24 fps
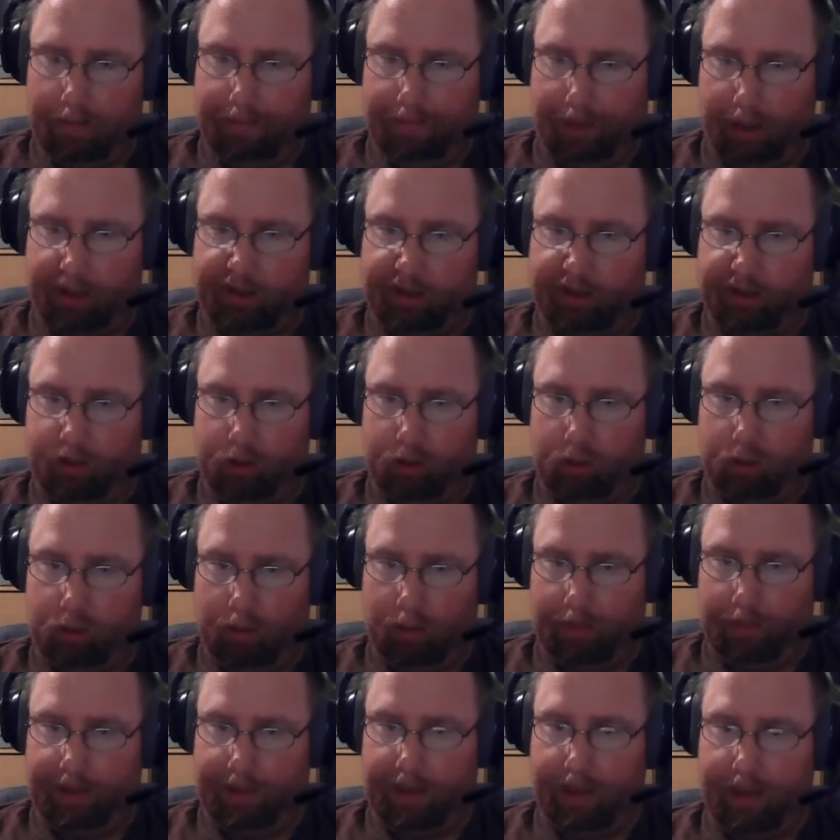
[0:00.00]
Part two
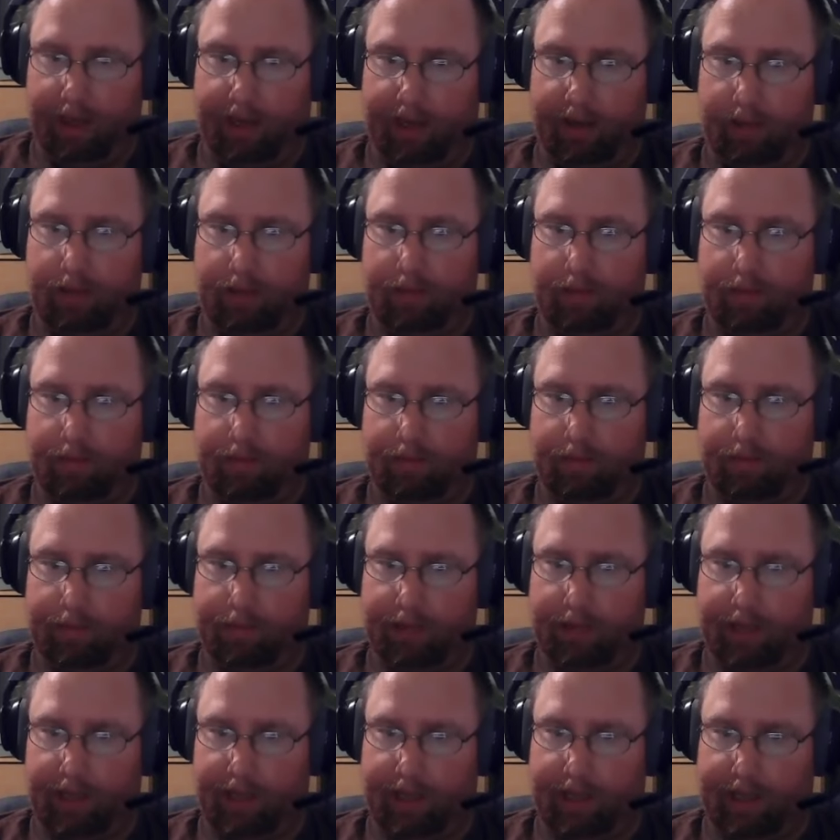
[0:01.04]
will be later.
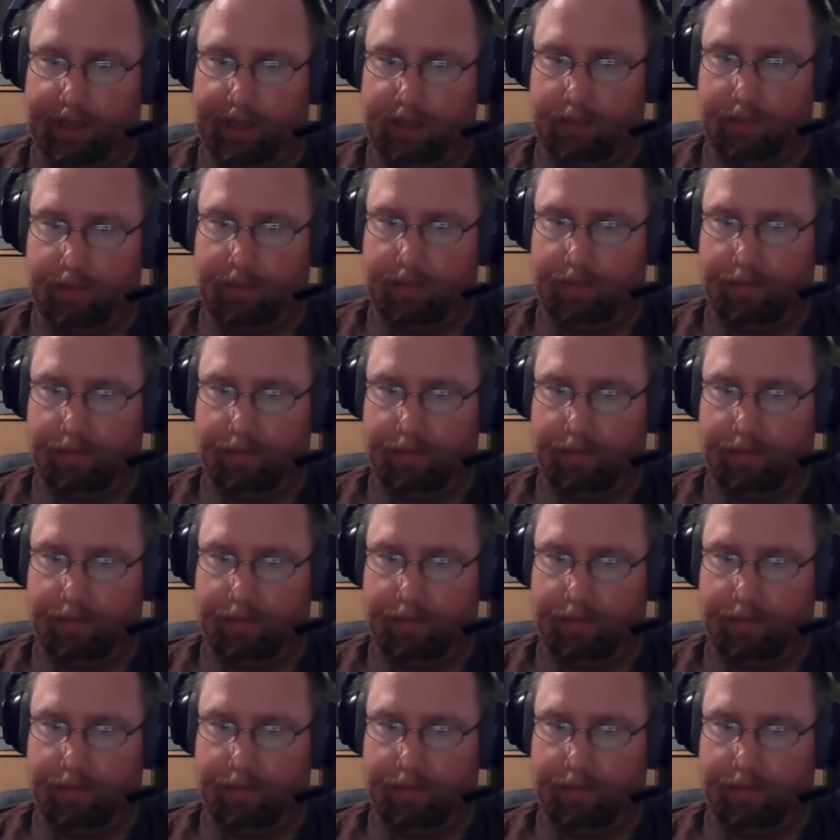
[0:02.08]
See you guys.